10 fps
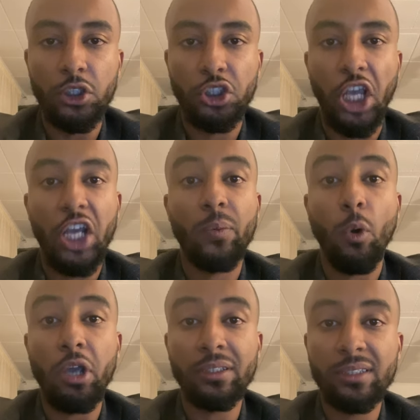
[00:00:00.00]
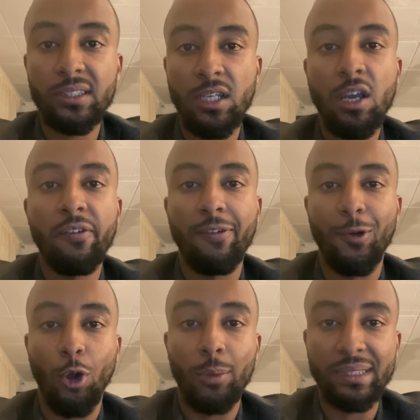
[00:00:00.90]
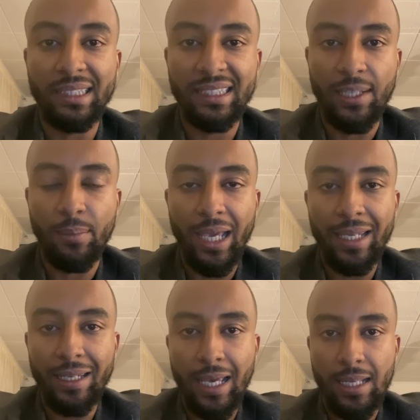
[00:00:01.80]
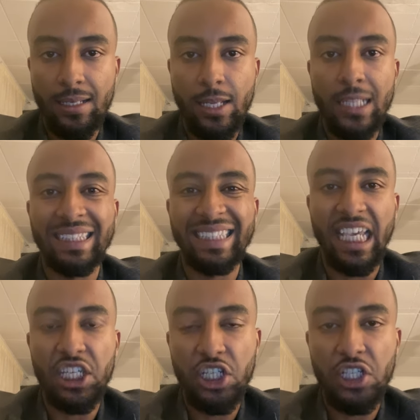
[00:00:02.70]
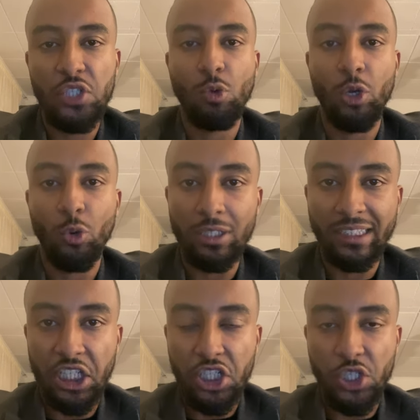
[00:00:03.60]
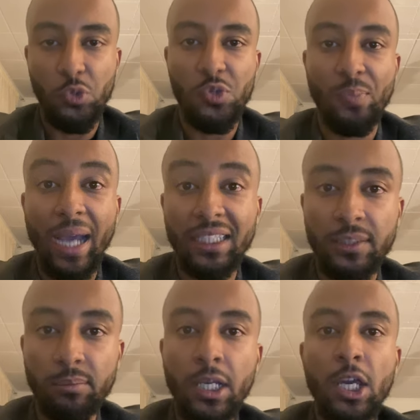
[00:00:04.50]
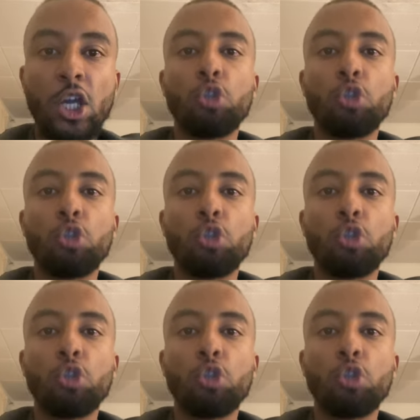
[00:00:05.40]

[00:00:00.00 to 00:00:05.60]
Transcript: checkpoint follow-up system and sessions, one-on-one sessions with my team,